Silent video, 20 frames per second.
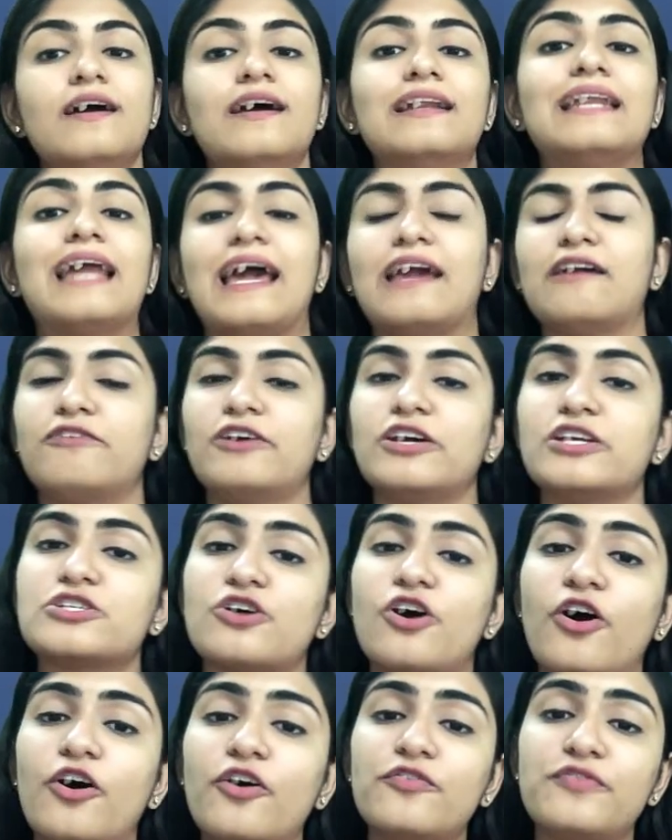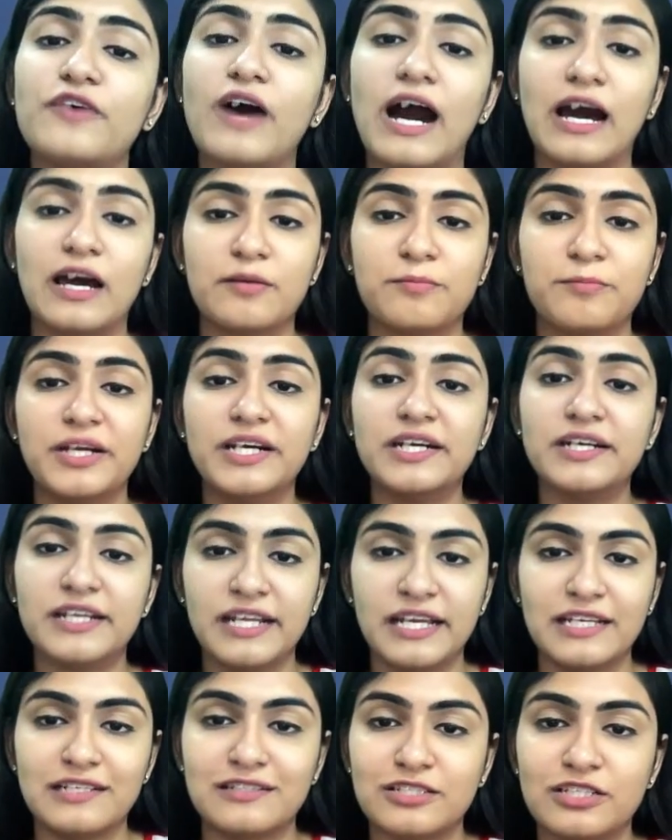Language of
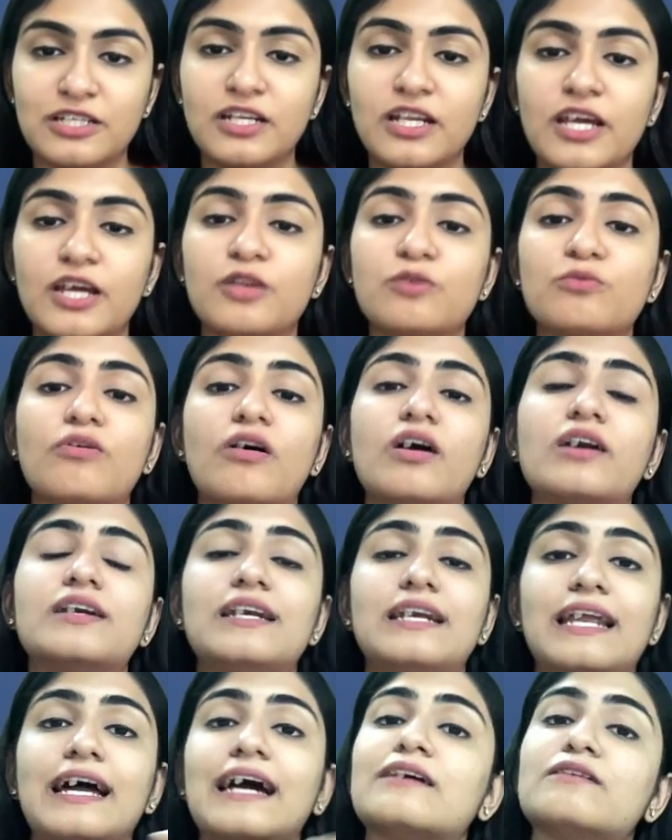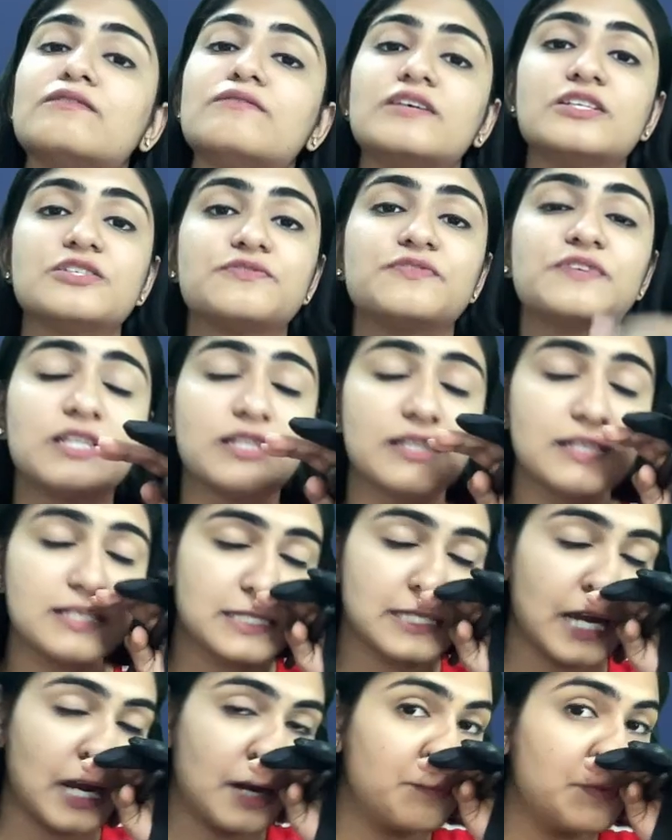arbitration. In what language will
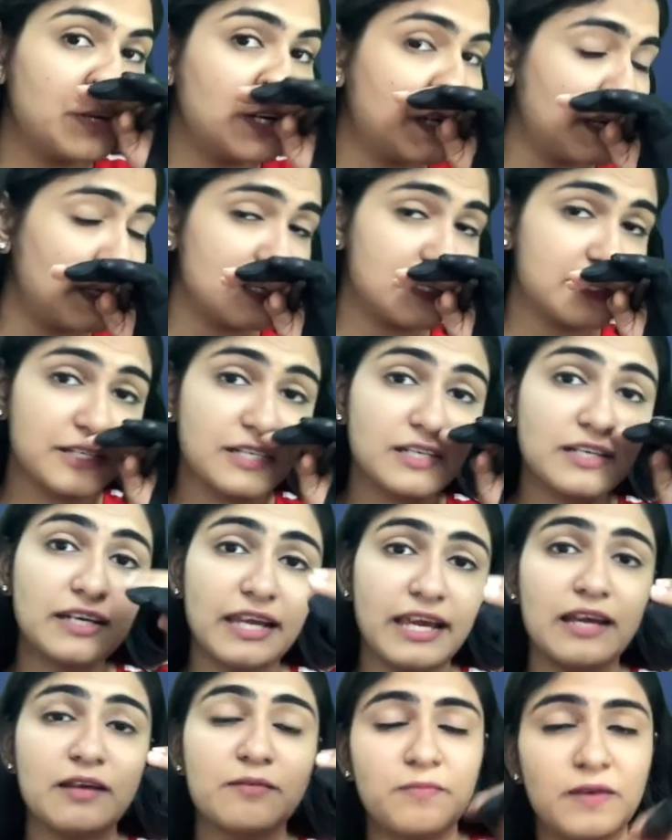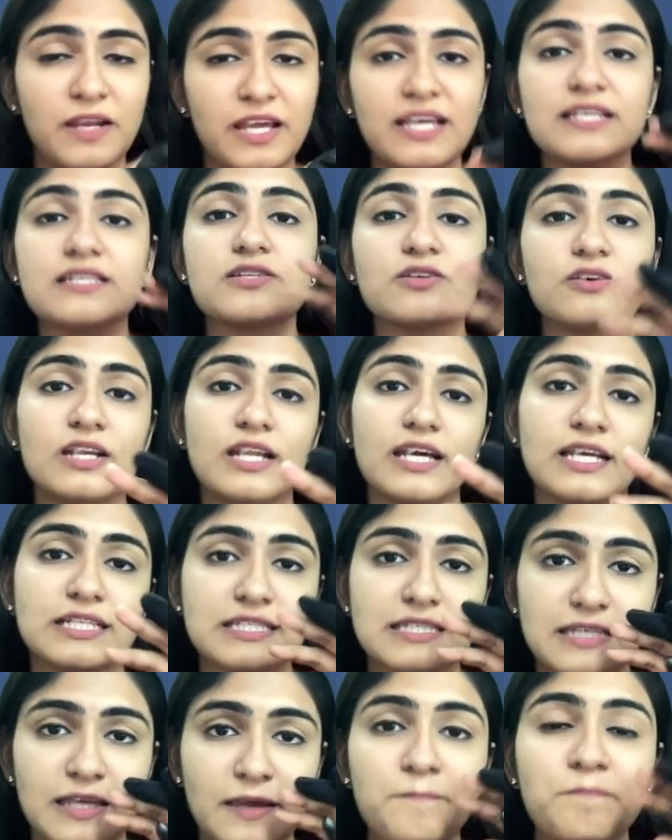this arbitration take place? So
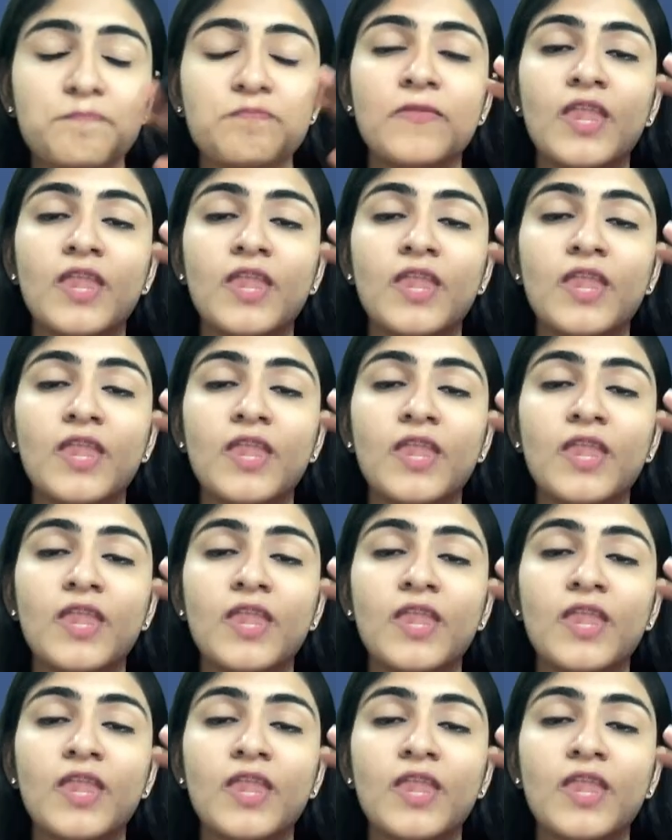let's say